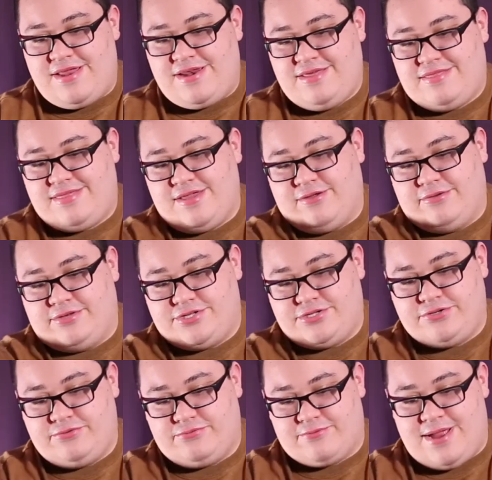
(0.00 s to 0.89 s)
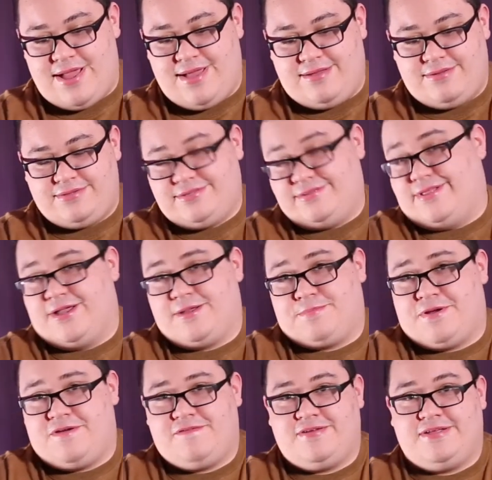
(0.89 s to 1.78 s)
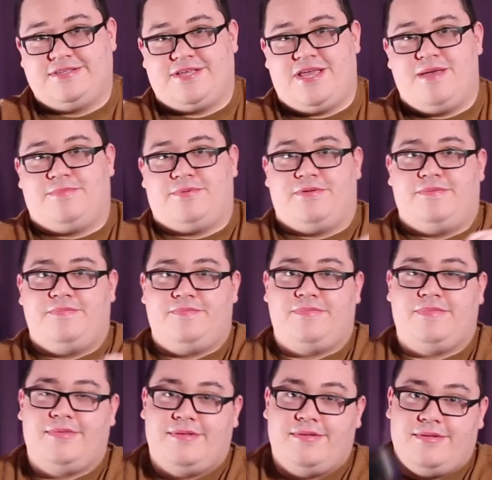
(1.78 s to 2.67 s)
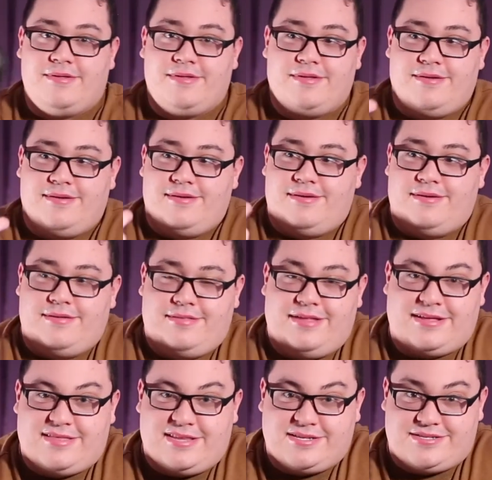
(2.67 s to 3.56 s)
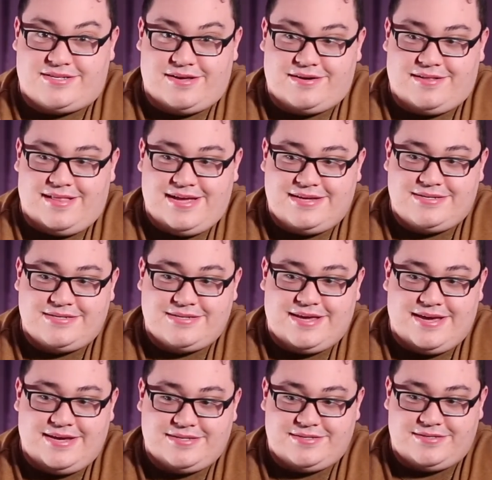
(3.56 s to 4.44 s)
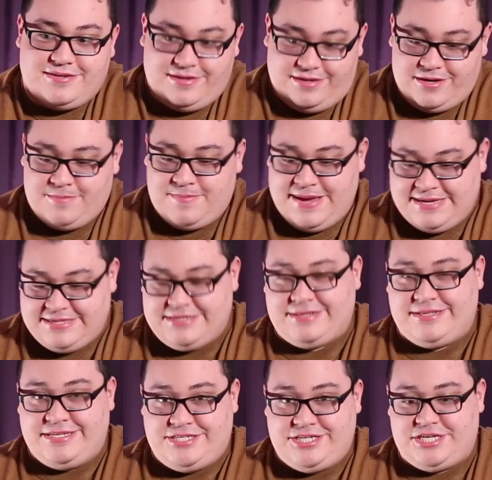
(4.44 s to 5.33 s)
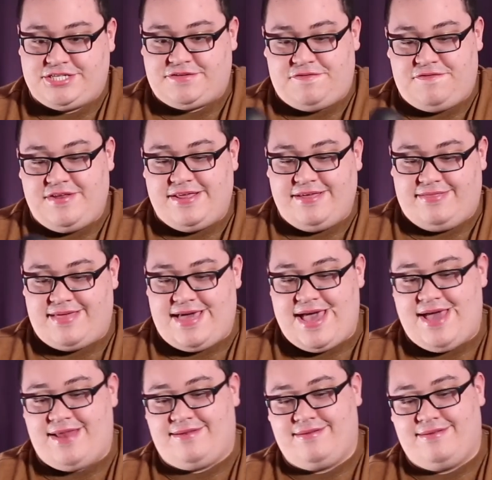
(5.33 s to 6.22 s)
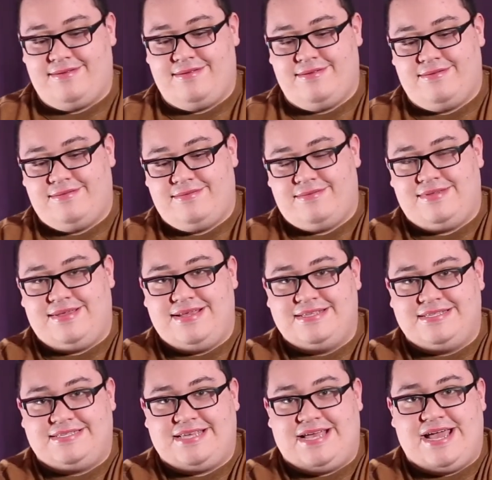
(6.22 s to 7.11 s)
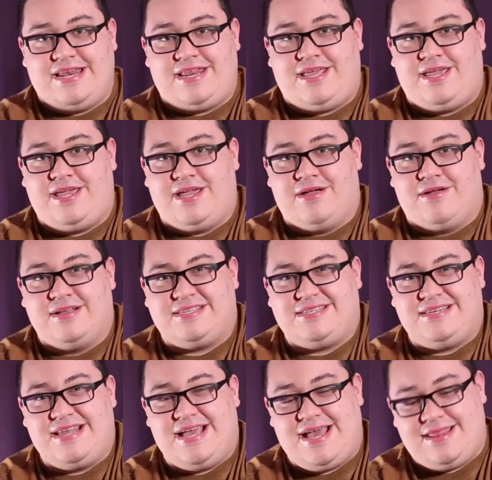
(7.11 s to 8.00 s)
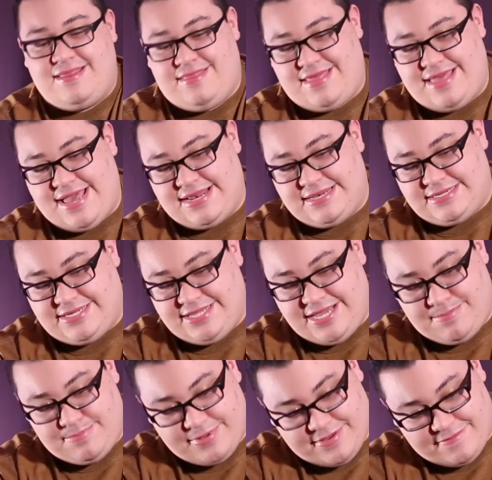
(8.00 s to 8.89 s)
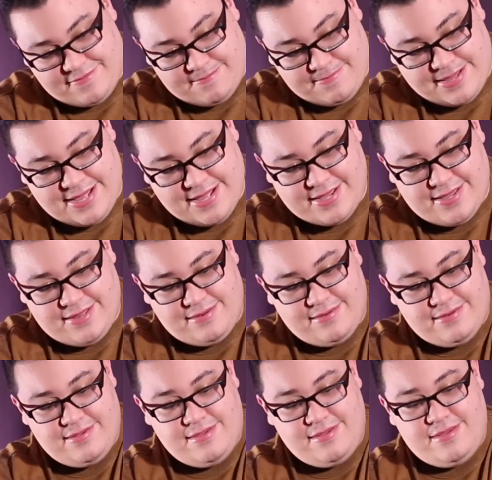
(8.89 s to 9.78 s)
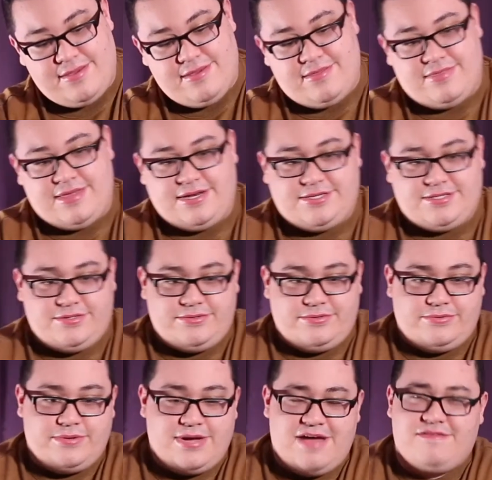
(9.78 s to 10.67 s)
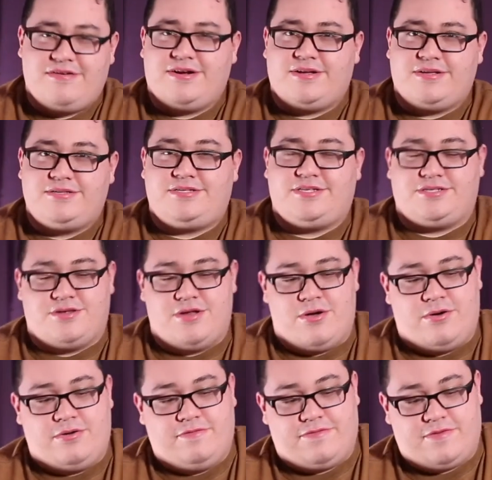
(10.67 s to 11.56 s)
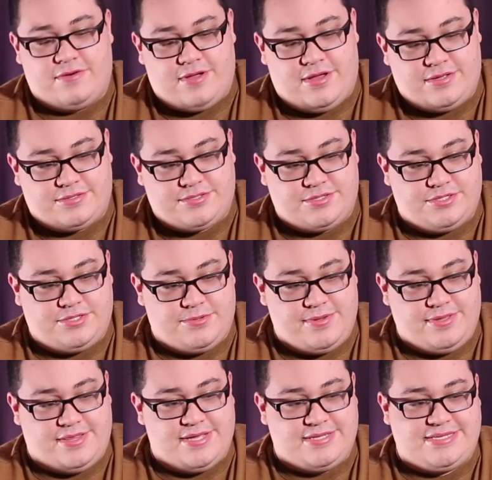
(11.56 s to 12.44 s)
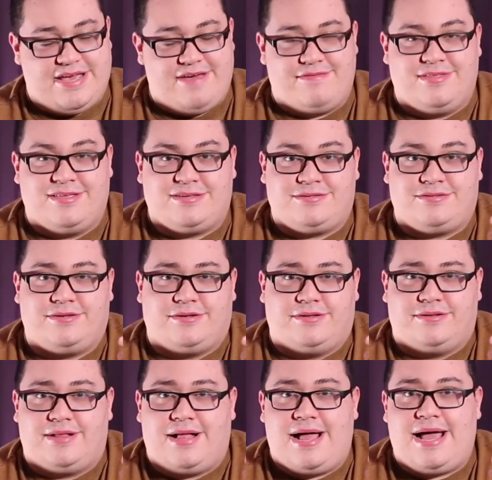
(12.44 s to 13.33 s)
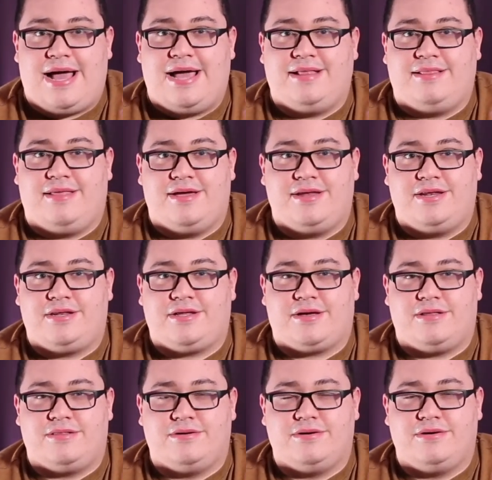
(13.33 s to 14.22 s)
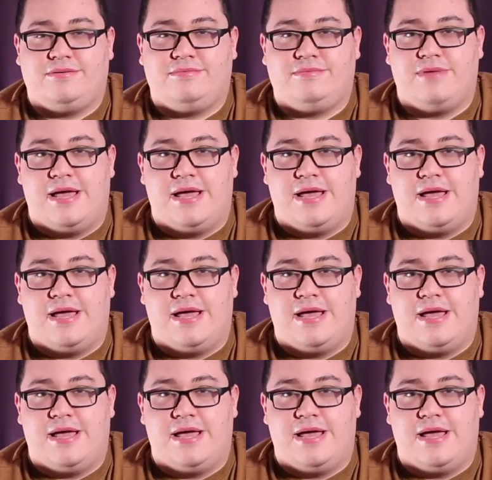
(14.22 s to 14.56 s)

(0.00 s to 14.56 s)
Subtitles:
anything too round, like perfect example, like this sunglasses case, you're basically just fitting that inside here. It's not that deep of a pocket. Evergoods is known for also doing this, having this little highlighted colored